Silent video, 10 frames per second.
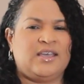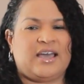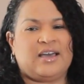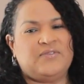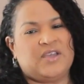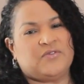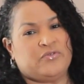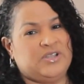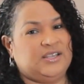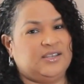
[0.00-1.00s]
I've never
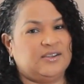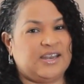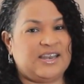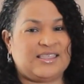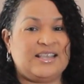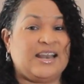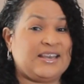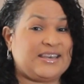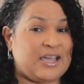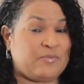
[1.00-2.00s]
really done anything
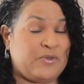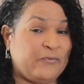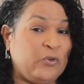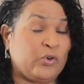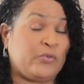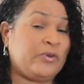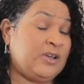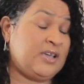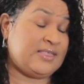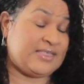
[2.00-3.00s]
like that before
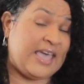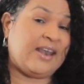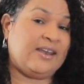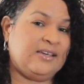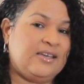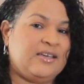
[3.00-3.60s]
then,